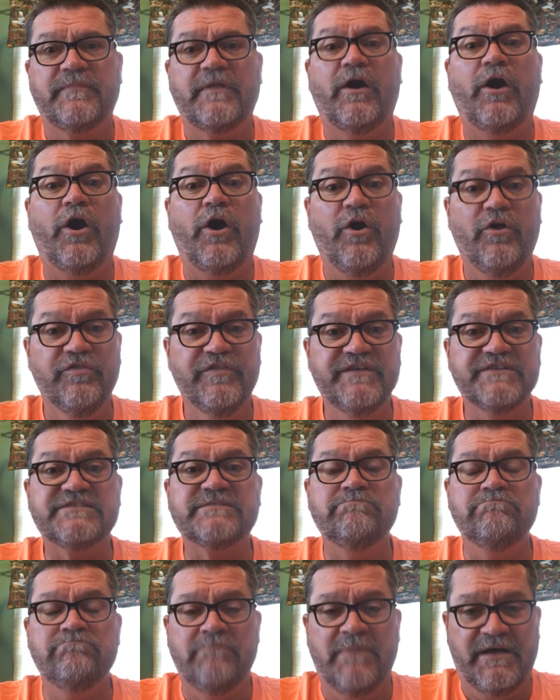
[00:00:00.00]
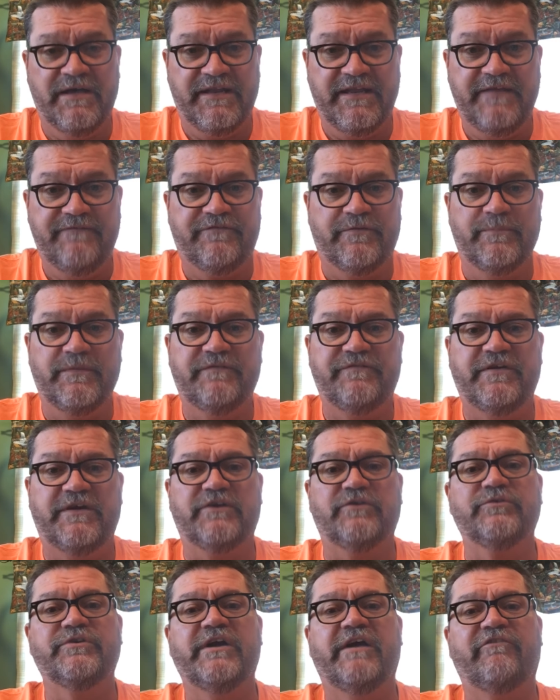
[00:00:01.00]
all this money from the
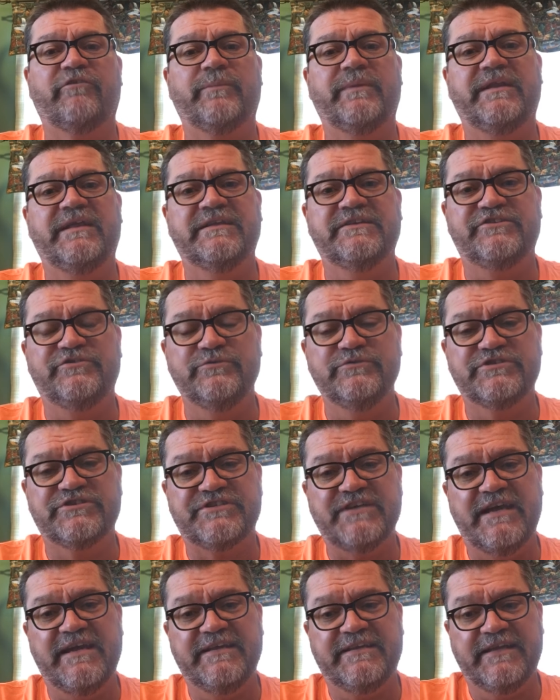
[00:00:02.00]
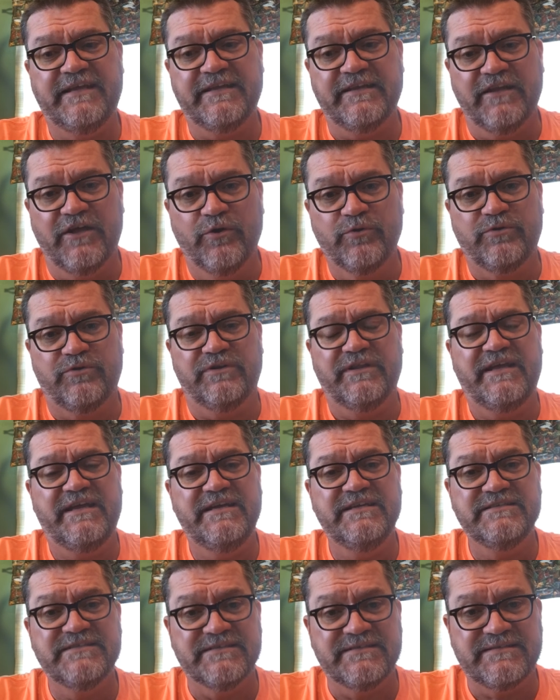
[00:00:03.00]
federal government into state and local
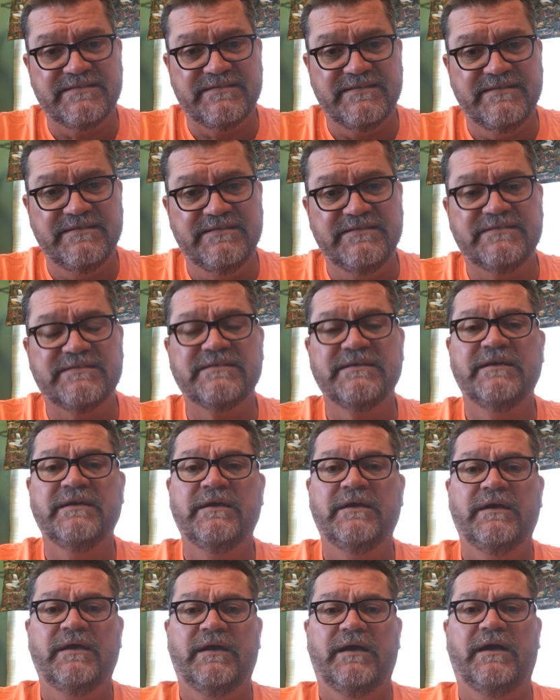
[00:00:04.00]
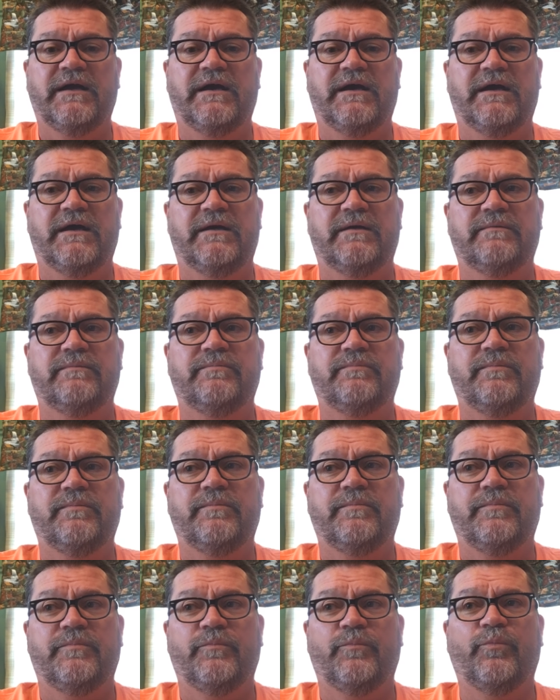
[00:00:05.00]
agencies,
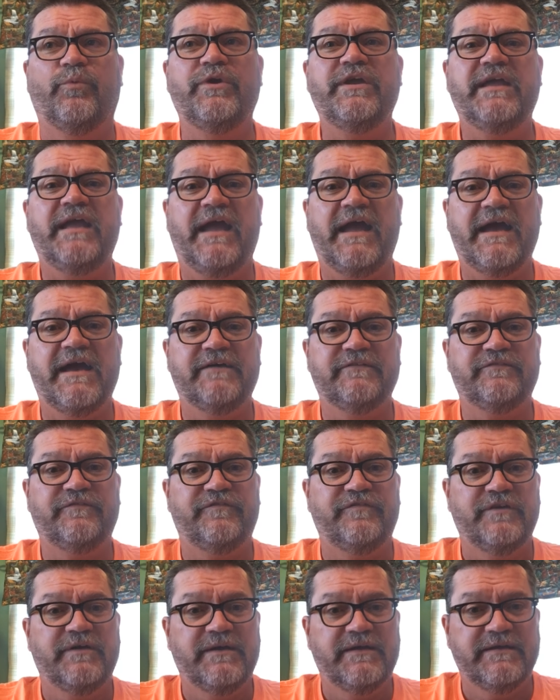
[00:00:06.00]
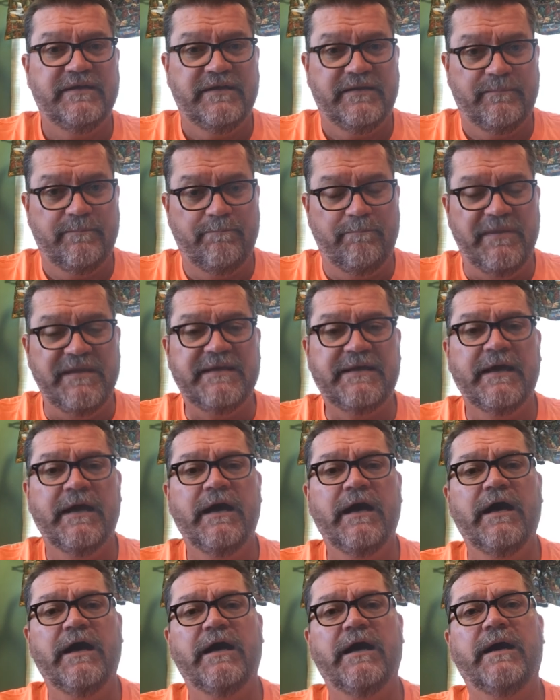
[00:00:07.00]
we have
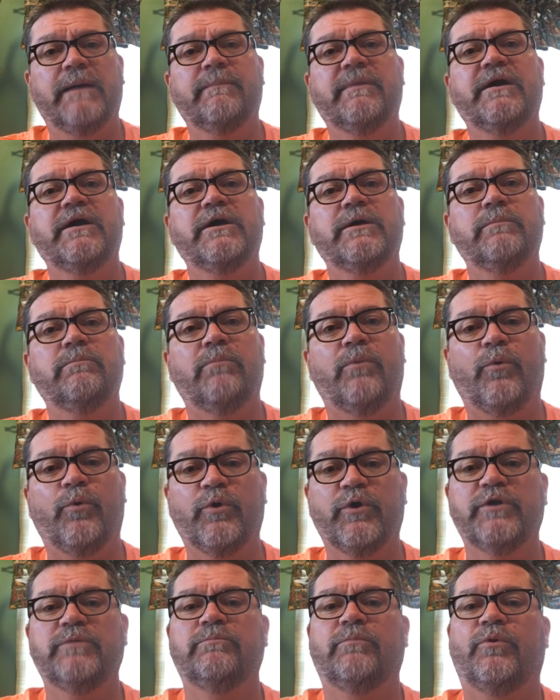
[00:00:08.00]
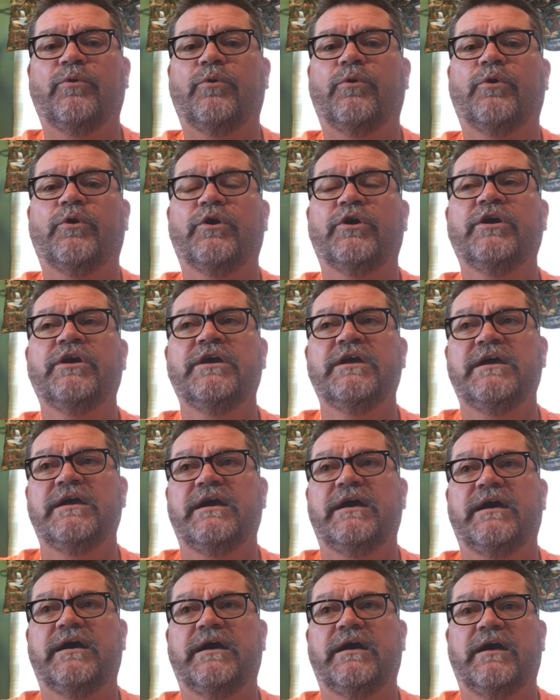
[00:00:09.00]
become more and more
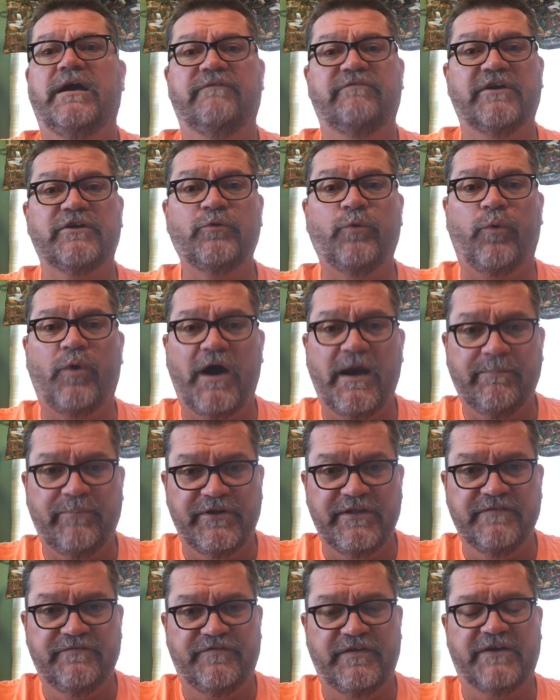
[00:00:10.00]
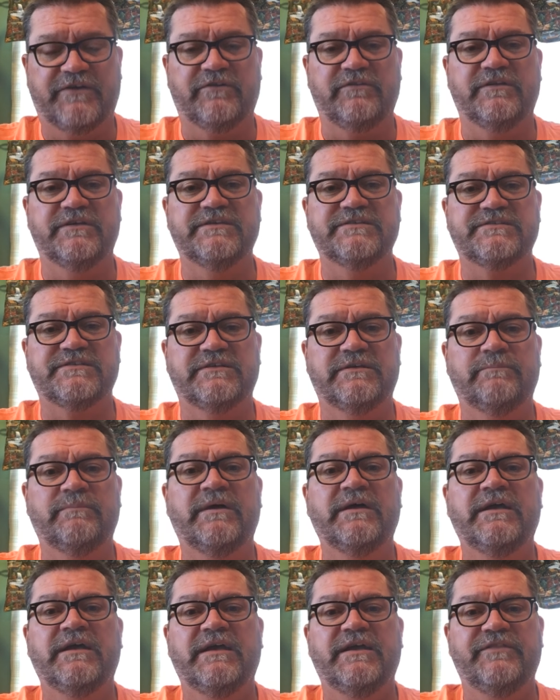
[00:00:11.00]
of a cooperative federalism
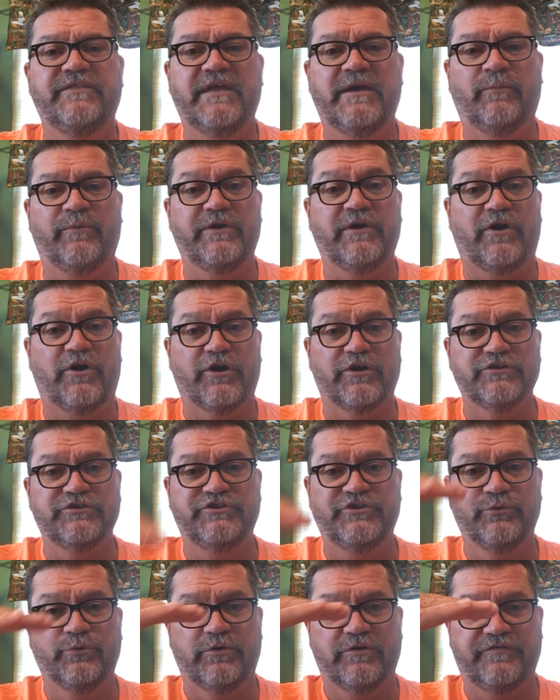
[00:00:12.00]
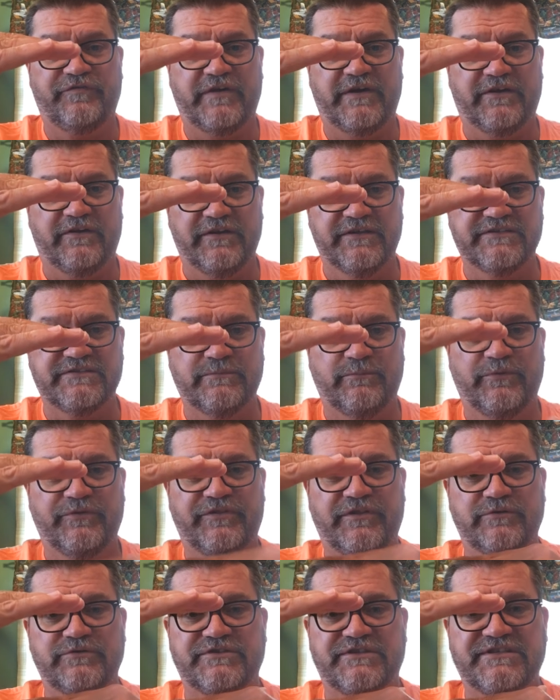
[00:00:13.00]
than we are dual federalism with
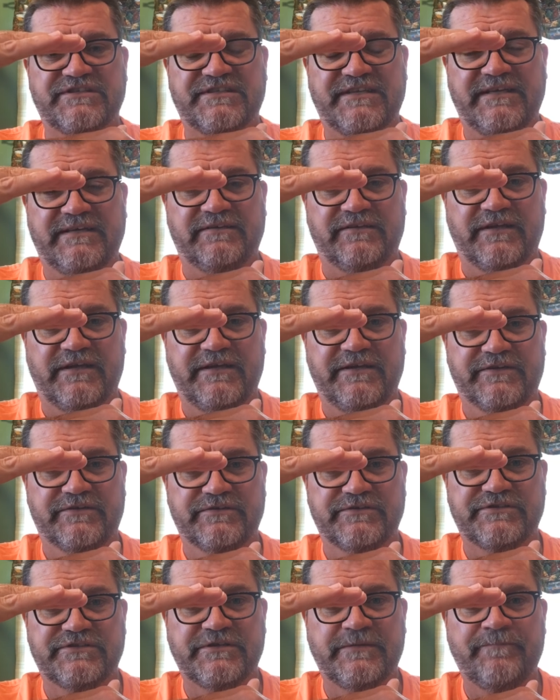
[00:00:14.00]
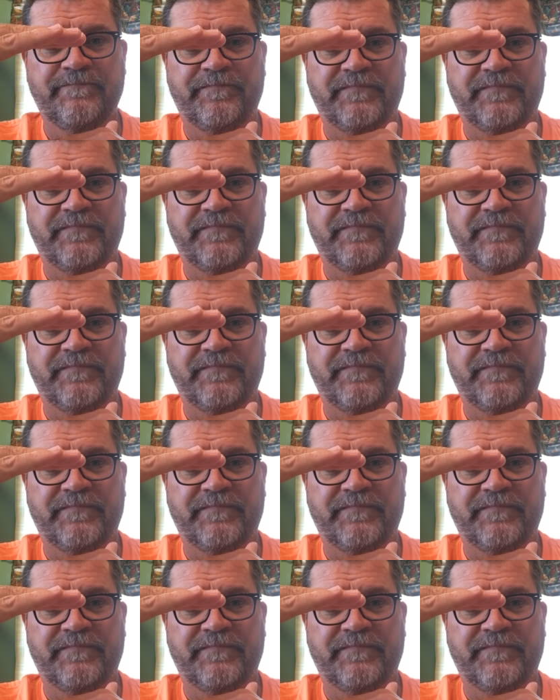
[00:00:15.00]
those distinct layers.